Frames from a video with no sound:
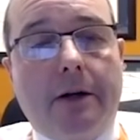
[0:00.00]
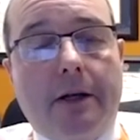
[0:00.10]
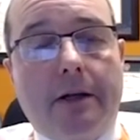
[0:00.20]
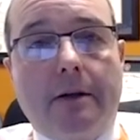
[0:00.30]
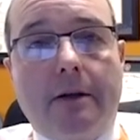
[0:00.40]

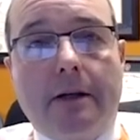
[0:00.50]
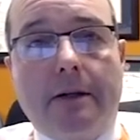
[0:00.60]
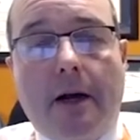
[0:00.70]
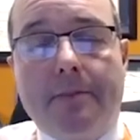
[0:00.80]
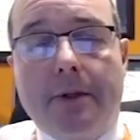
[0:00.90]

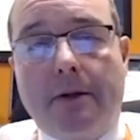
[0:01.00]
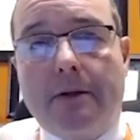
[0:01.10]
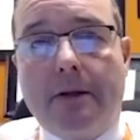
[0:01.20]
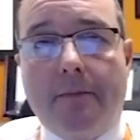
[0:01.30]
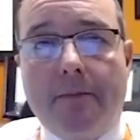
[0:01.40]
can
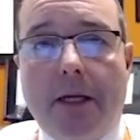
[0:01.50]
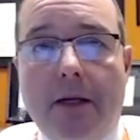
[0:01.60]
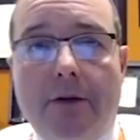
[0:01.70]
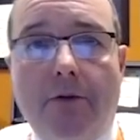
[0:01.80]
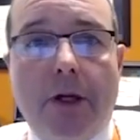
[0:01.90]
come
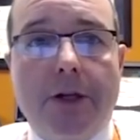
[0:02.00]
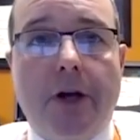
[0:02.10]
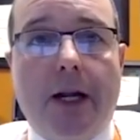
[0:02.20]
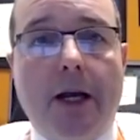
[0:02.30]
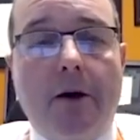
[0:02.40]
in and really
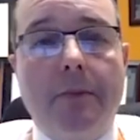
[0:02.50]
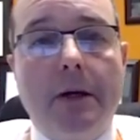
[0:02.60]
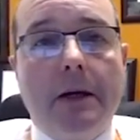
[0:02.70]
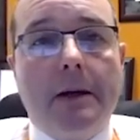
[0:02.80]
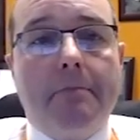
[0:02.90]
try to help
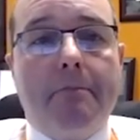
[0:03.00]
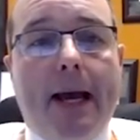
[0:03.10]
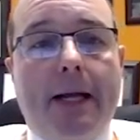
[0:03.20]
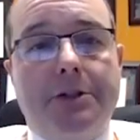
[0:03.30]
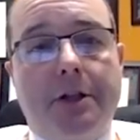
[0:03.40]

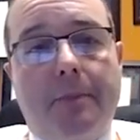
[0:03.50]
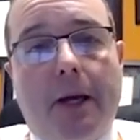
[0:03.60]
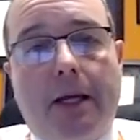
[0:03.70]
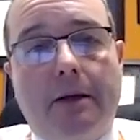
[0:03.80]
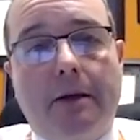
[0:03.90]
manage the
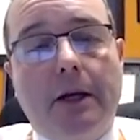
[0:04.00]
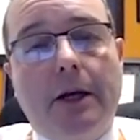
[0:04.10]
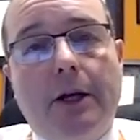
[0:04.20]
pain.